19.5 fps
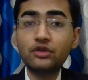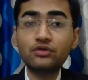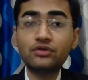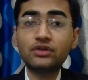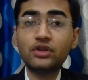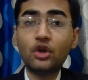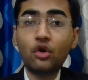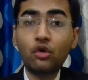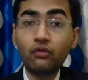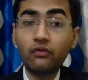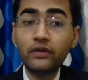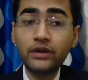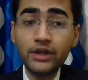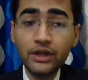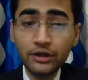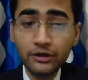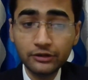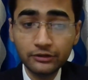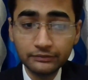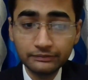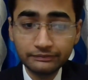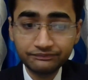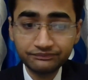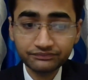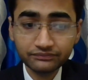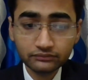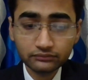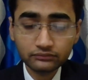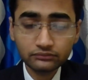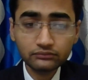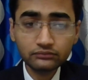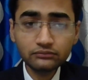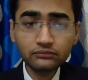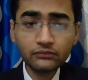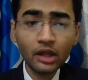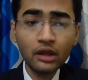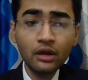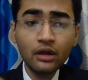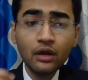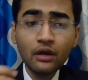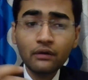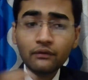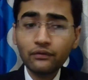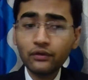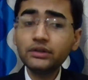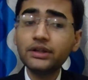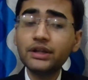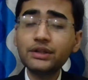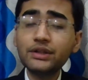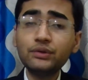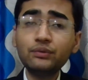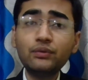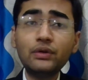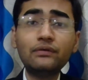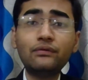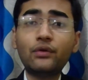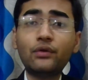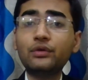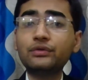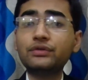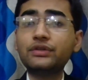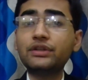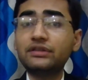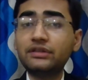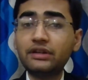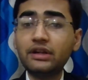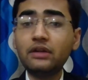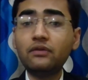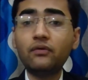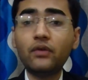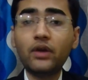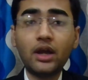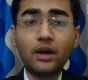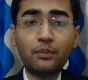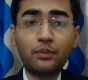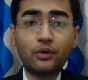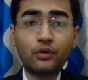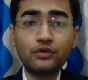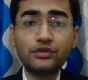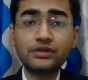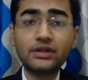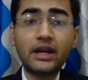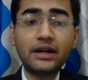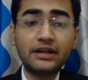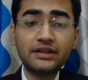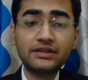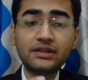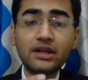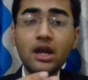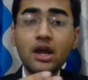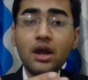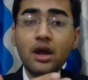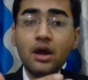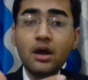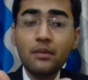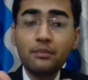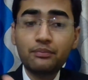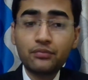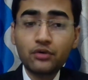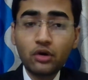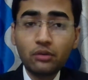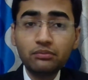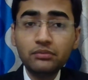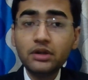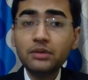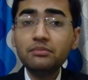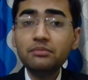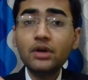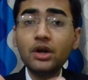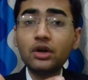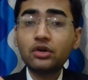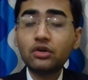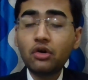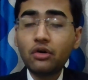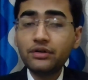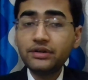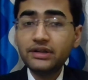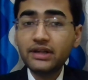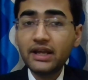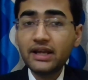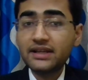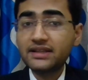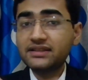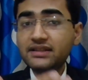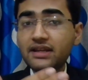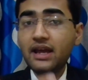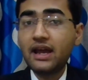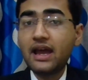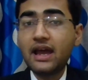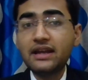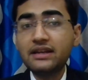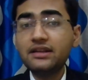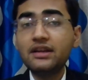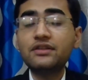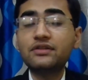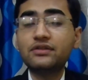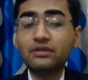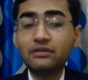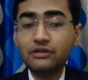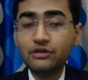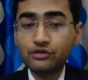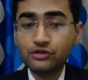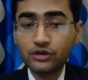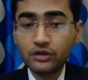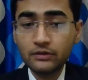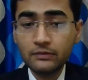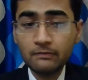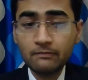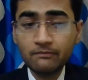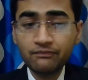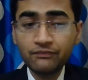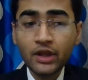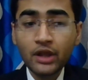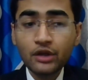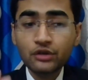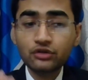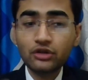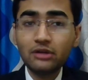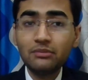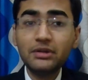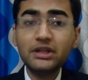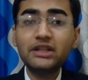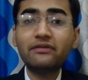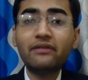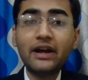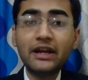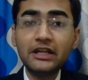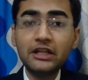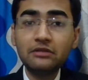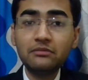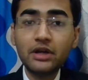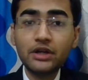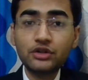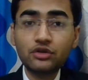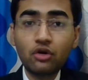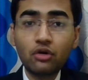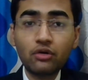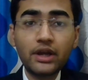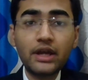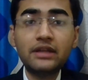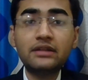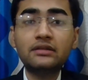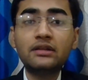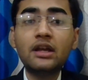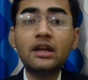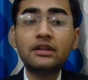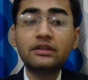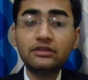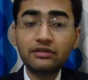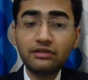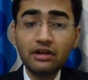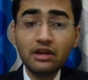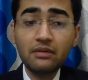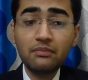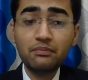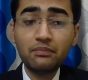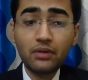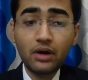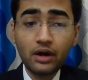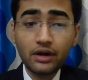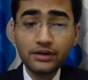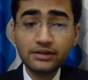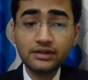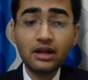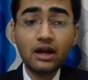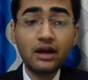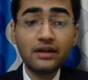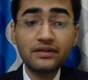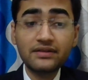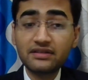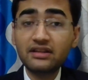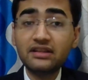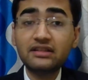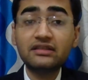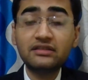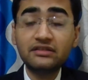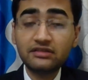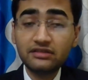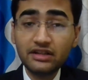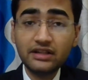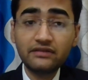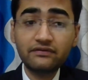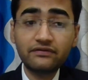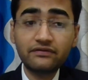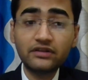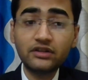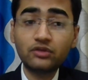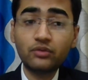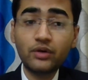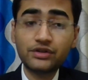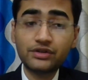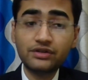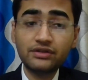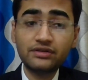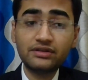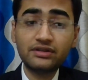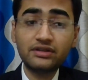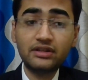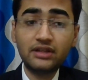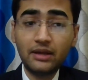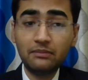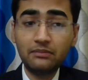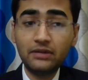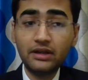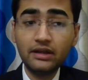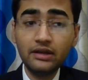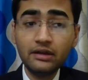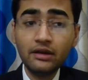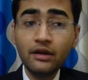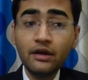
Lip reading: to say over here. For this, we'll follow the three-way approach, that is problem, context, and solution. So I'll be dividing my talk in three parts, answering three different questions, namely,